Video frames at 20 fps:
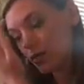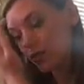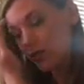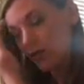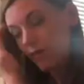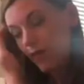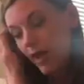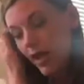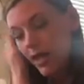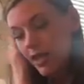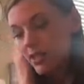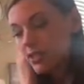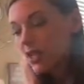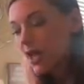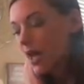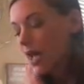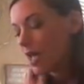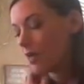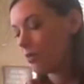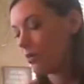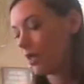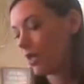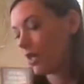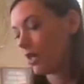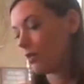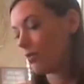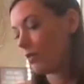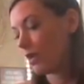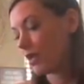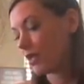divine
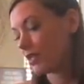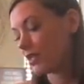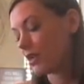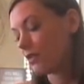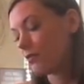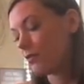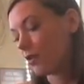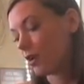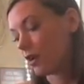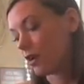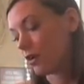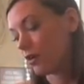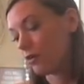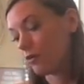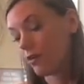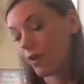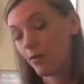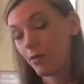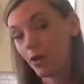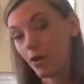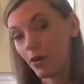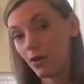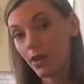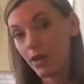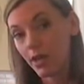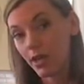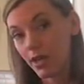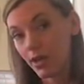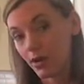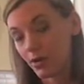timing may differ from your
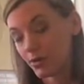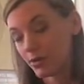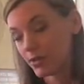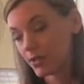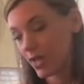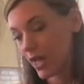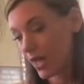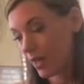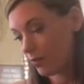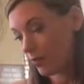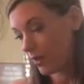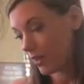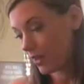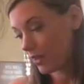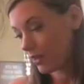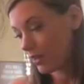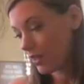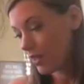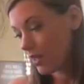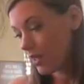ego's timing.